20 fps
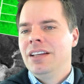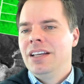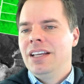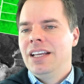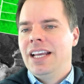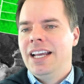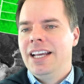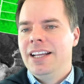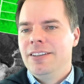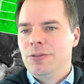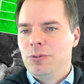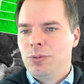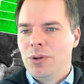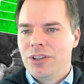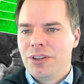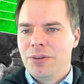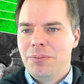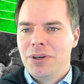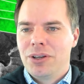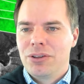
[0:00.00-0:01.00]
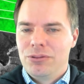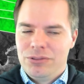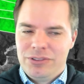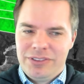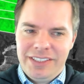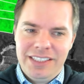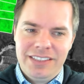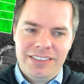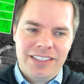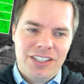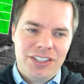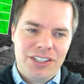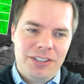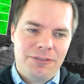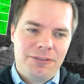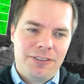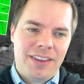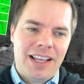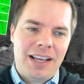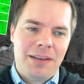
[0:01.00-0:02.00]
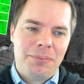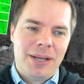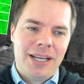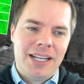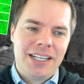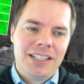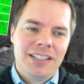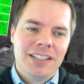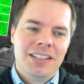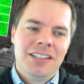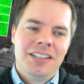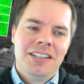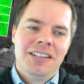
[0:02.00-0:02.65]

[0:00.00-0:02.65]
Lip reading: and what the model did tell you for that paddock,